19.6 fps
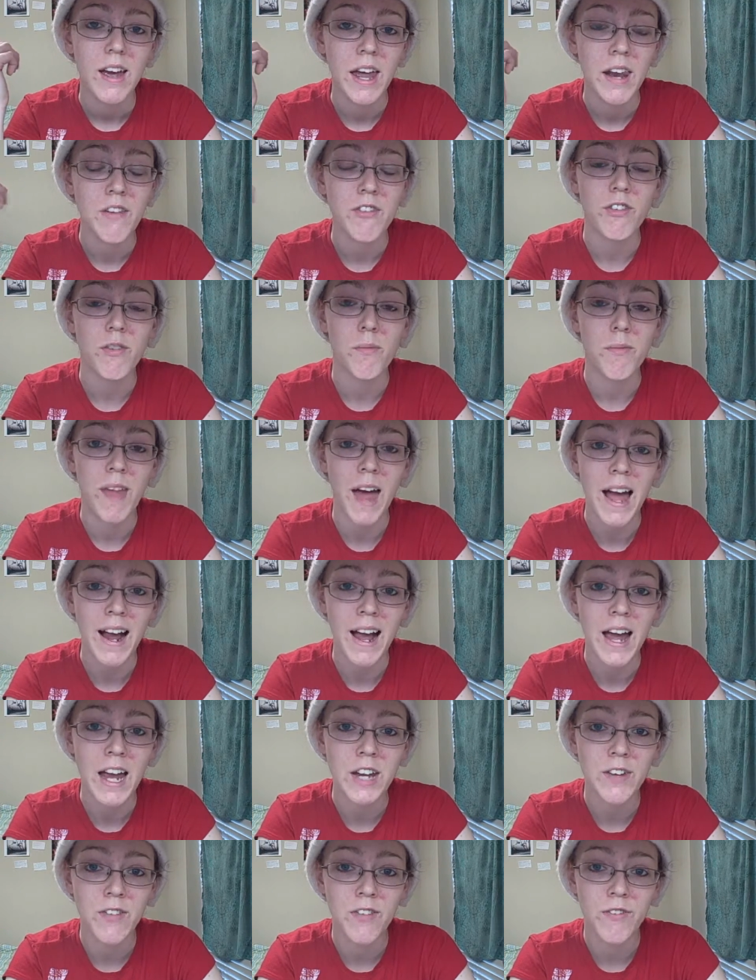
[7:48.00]
And from that
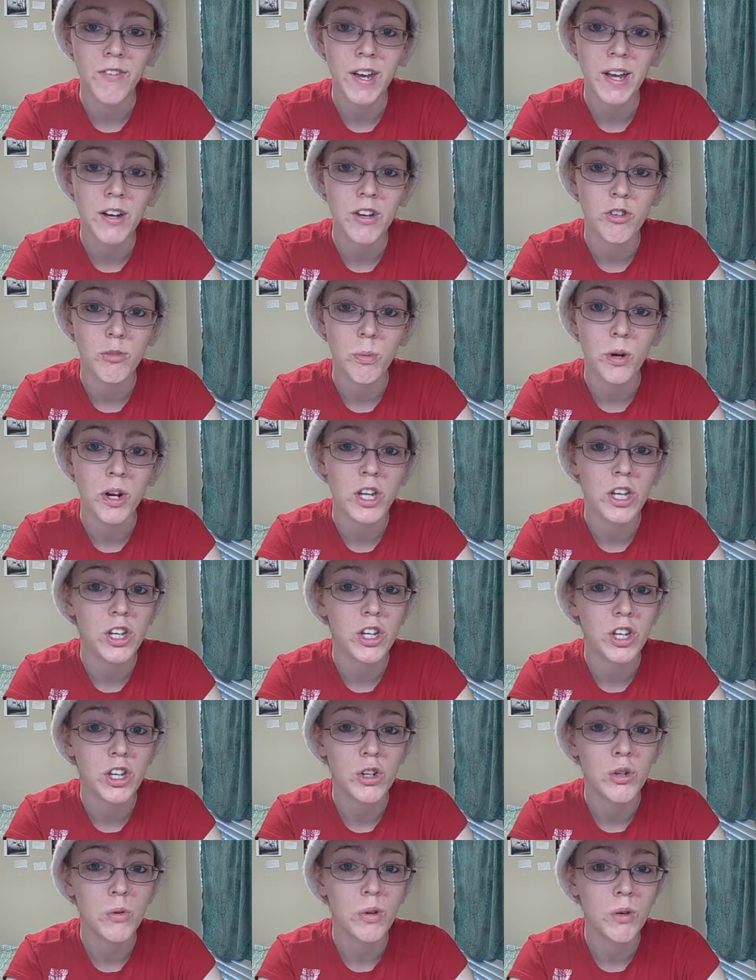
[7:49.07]
kind of a vantage point,
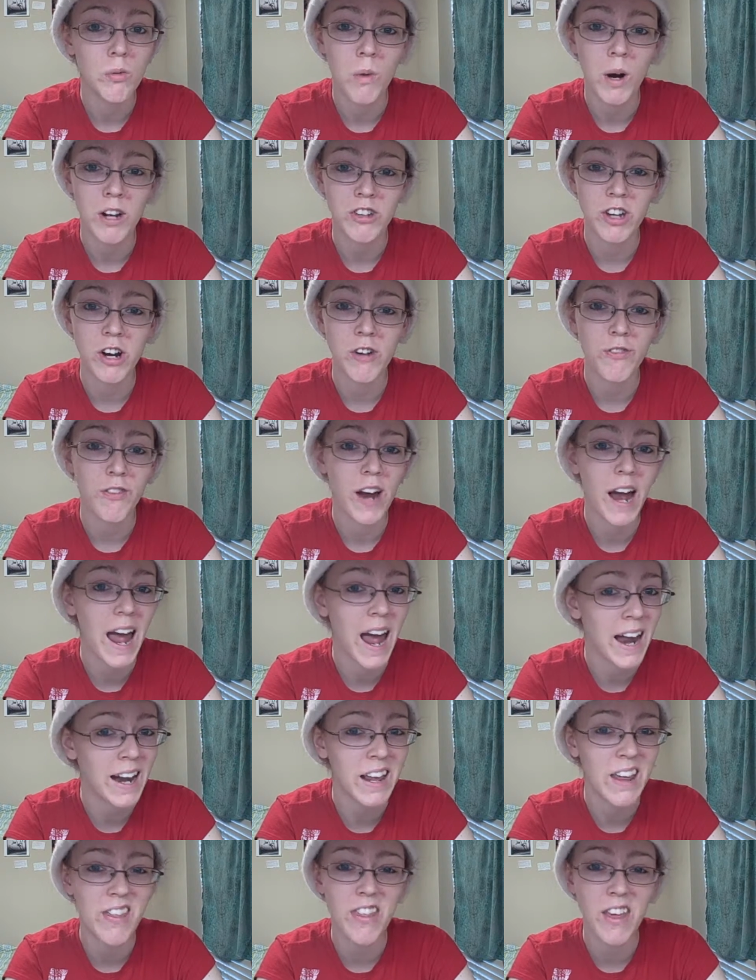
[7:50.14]
you can watch out for
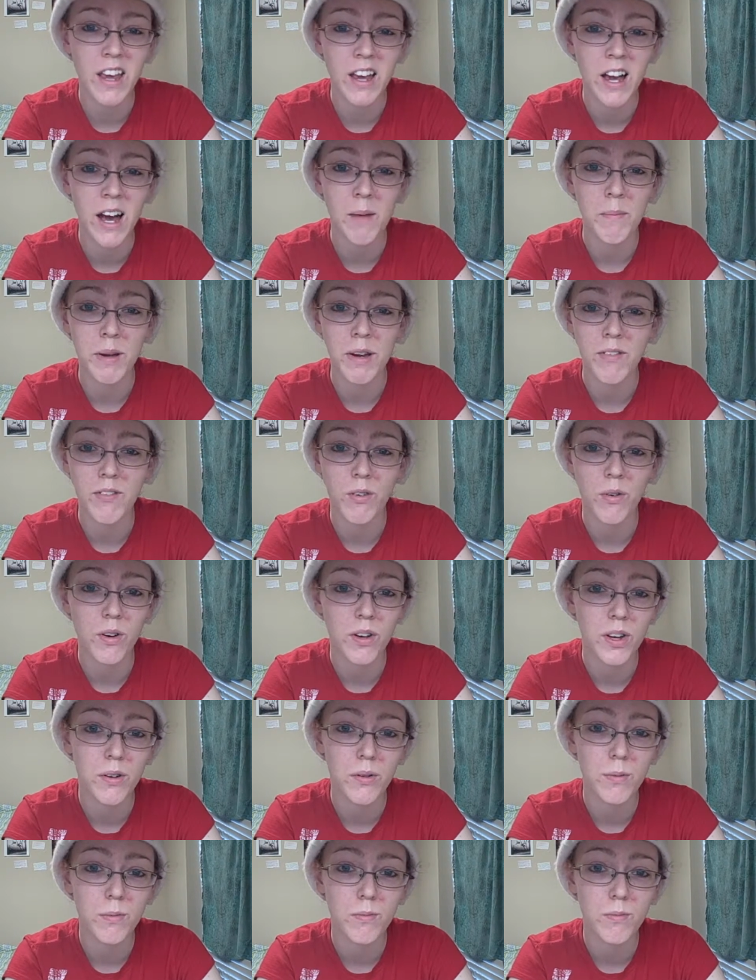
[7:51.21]
anything coming for
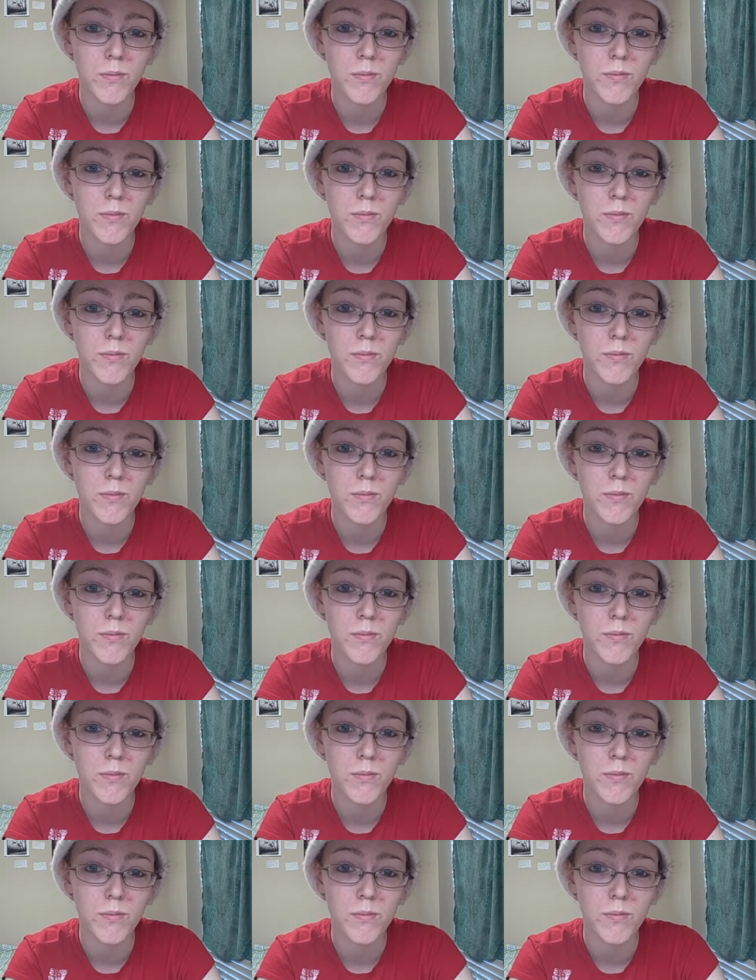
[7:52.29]
you.